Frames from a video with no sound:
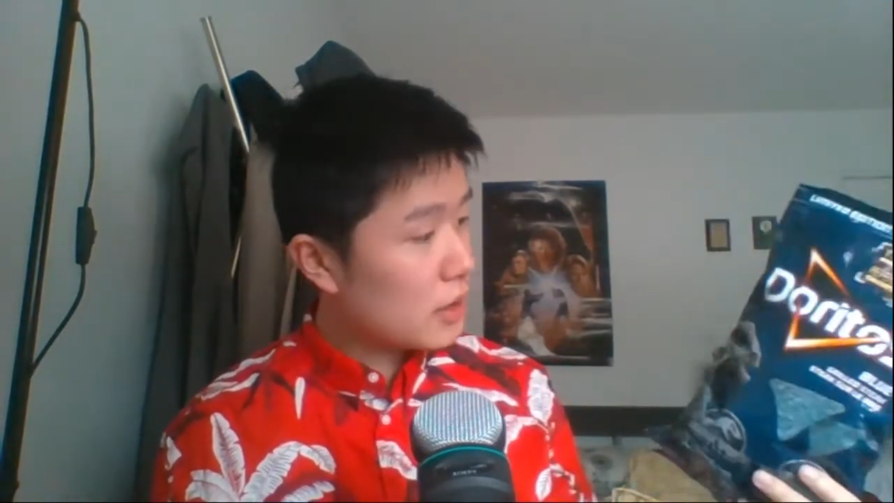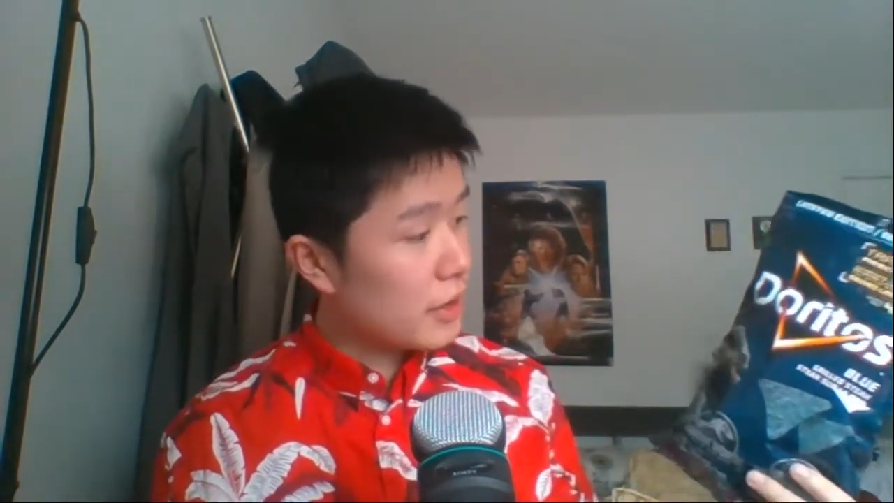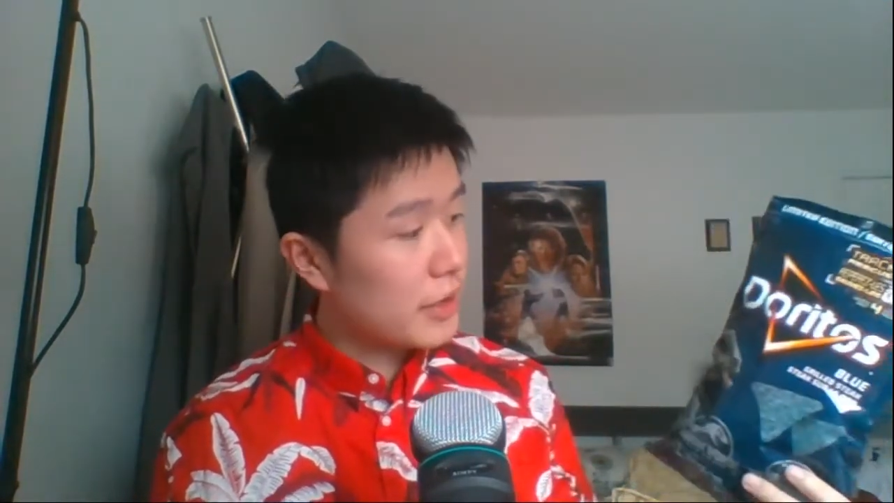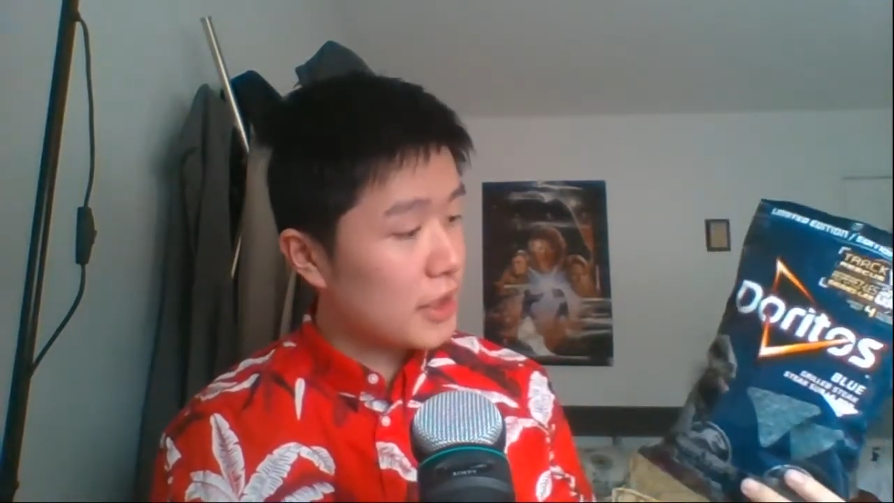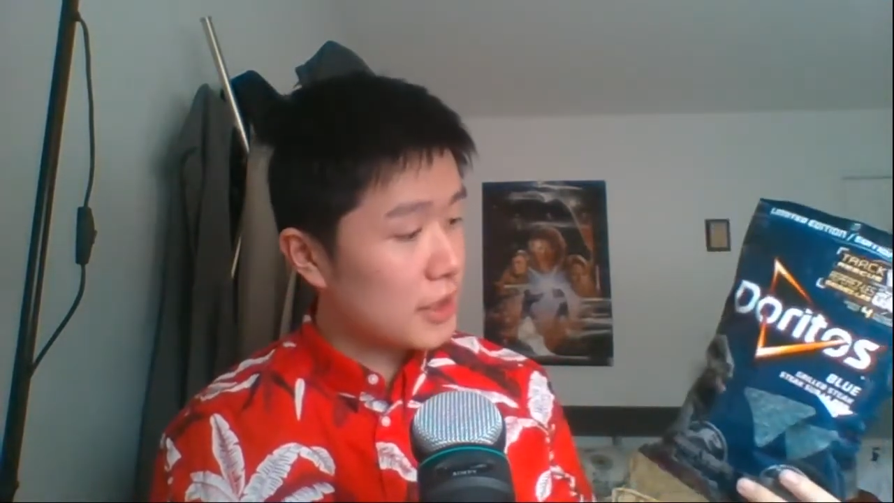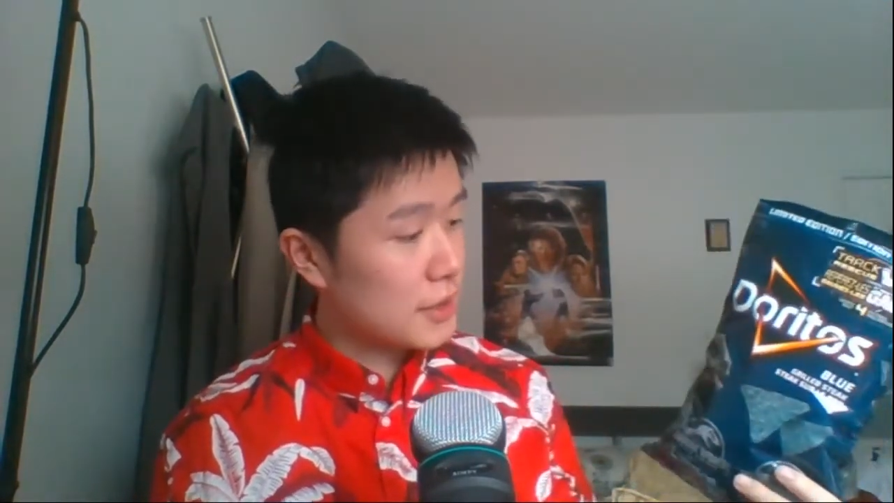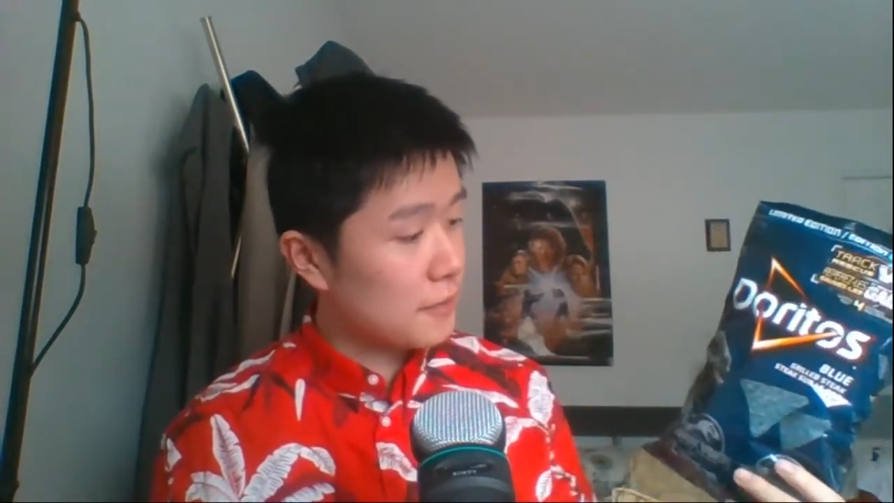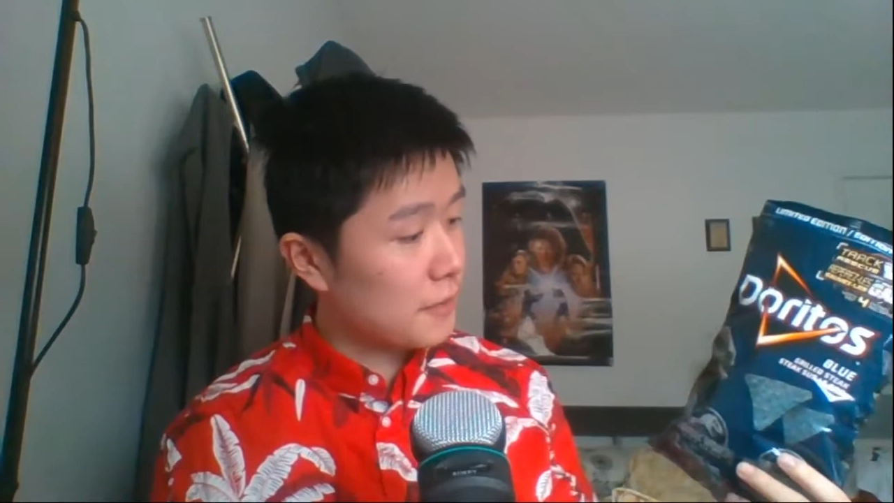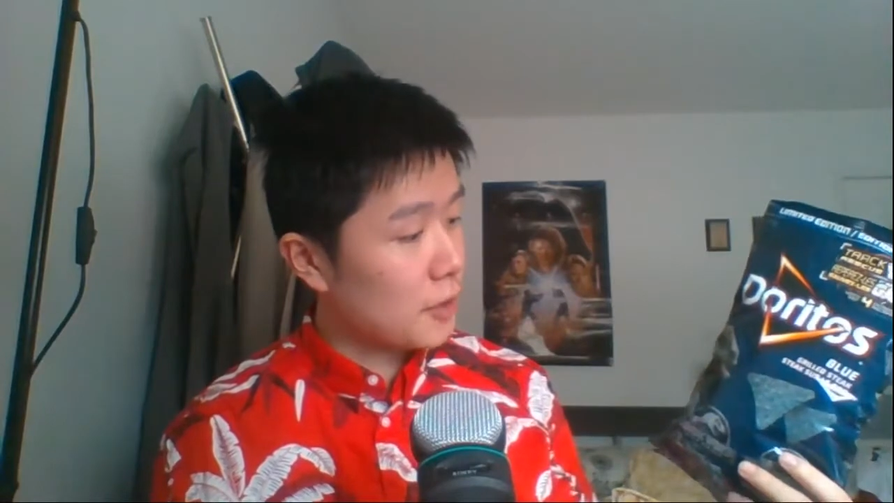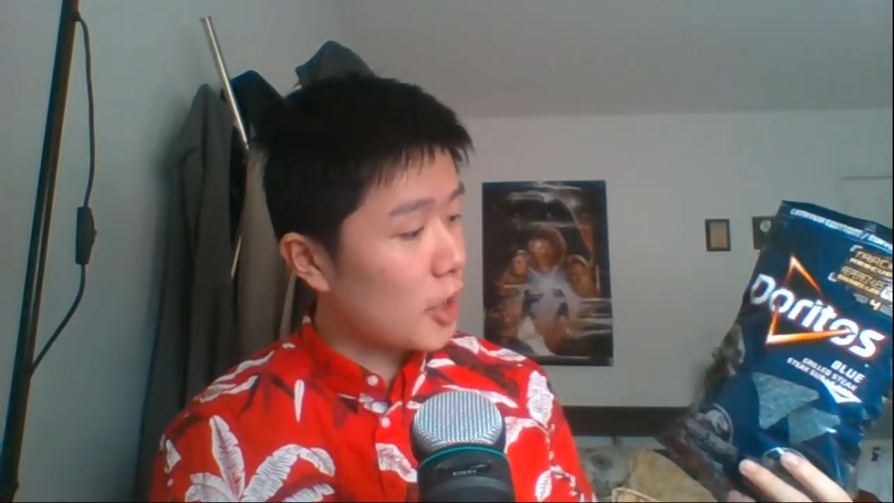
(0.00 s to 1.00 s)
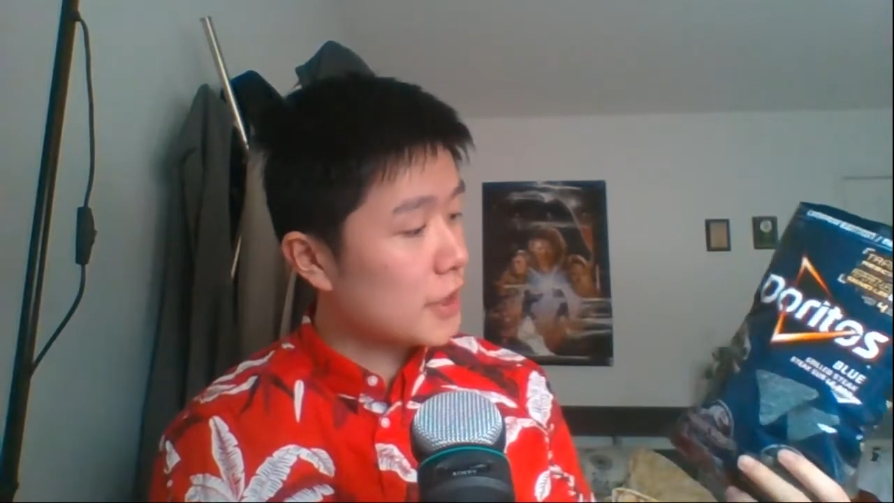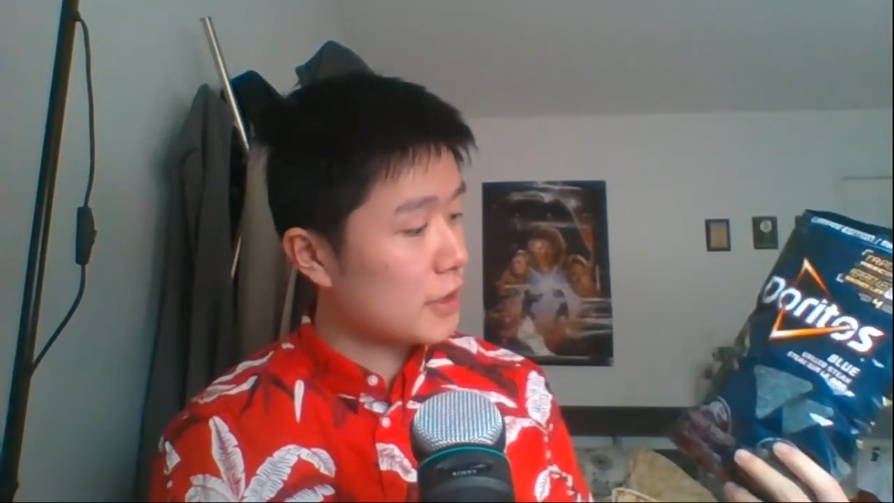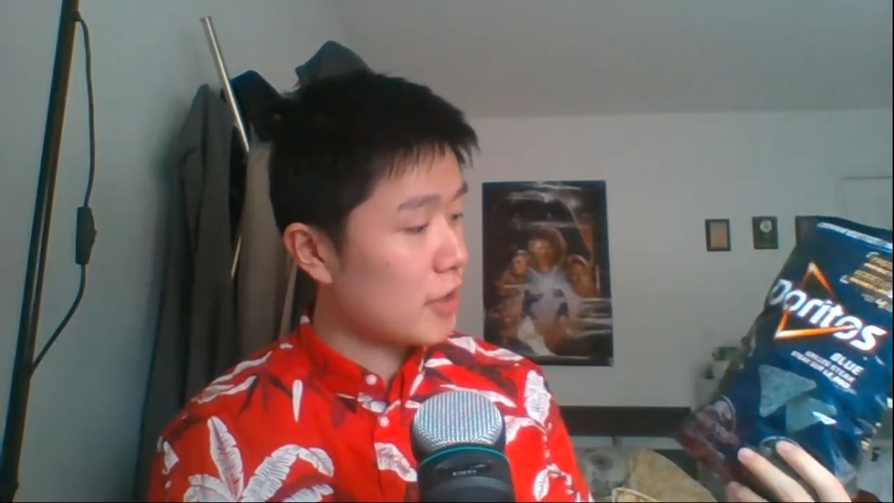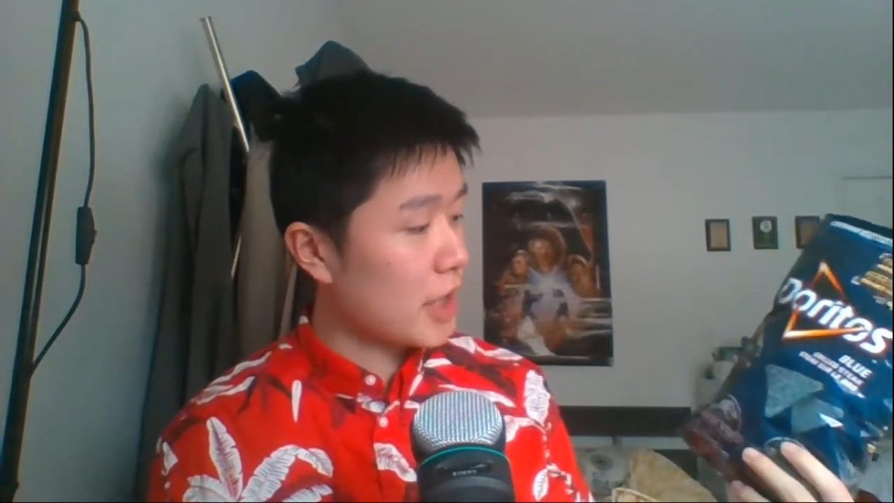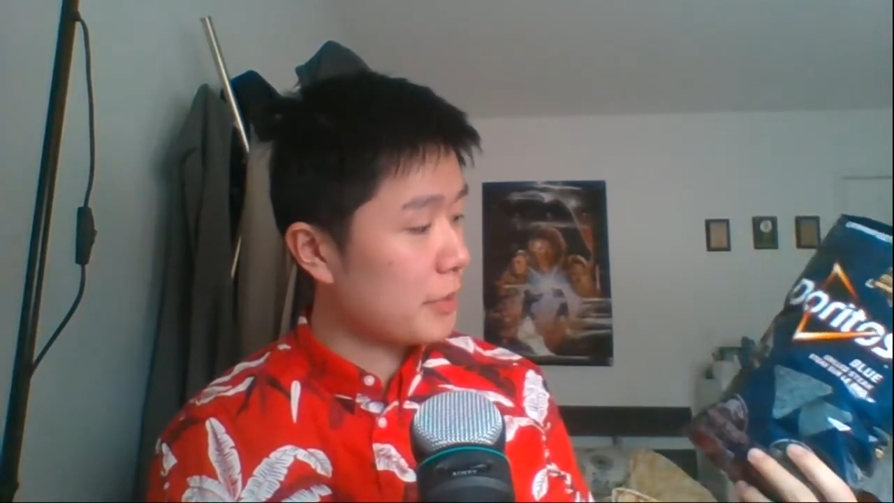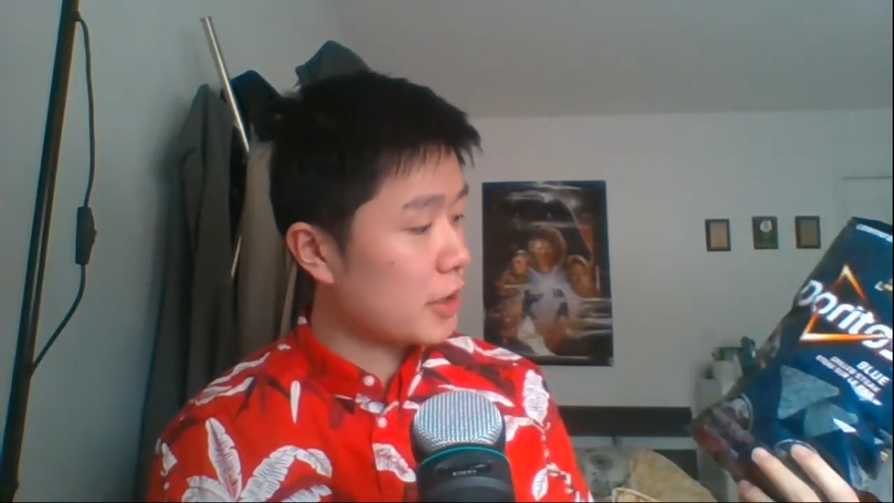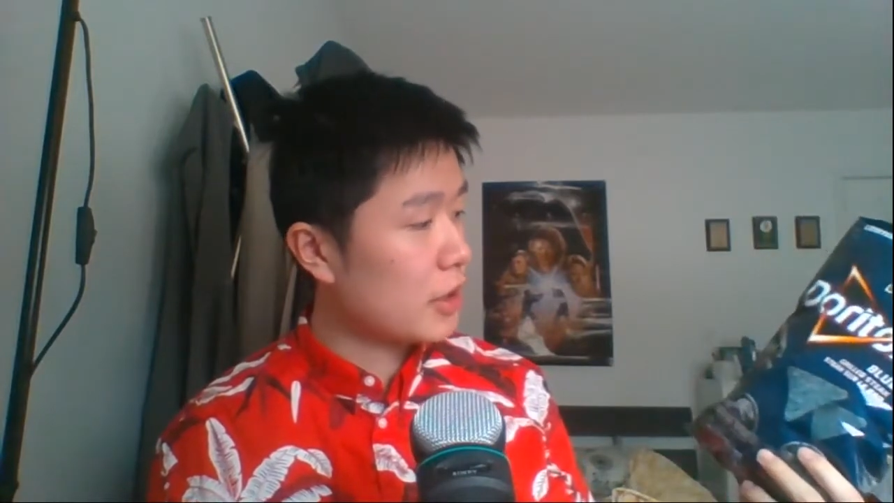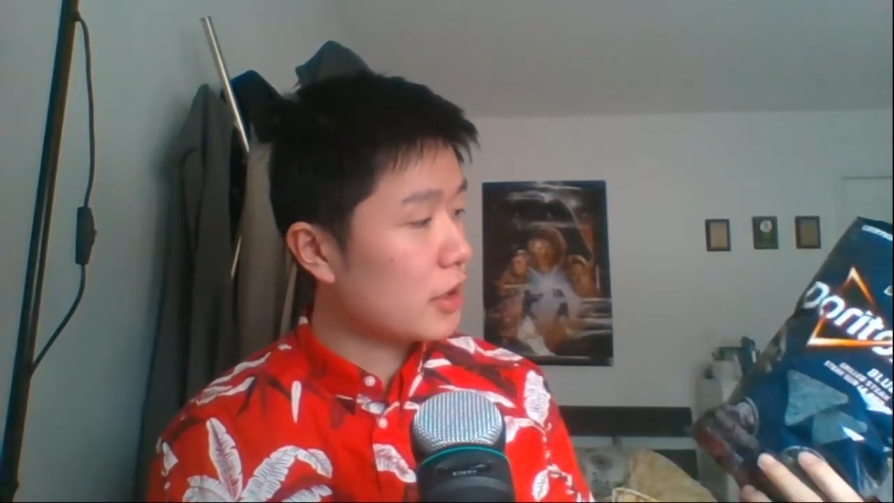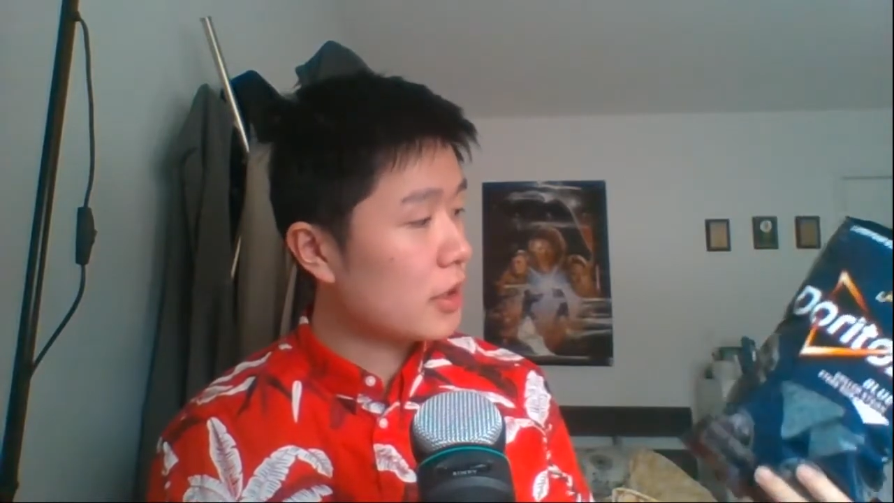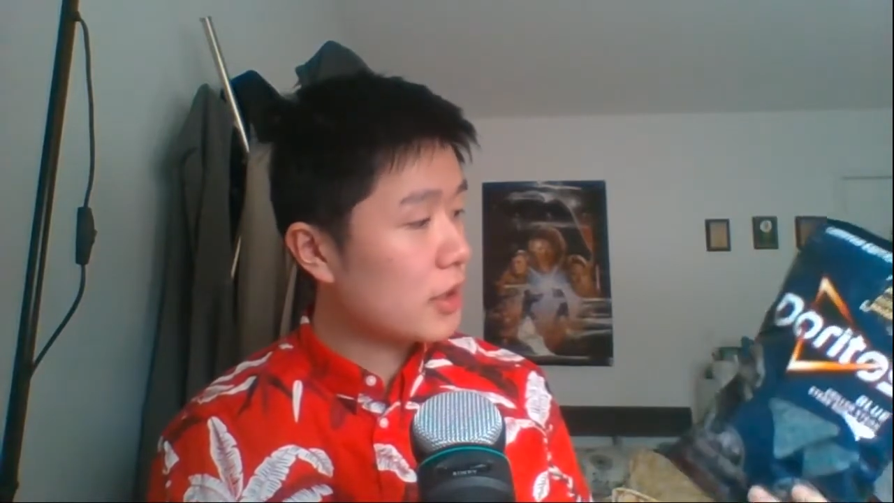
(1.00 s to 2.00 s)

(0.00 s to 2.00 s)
I think it's a velociraptor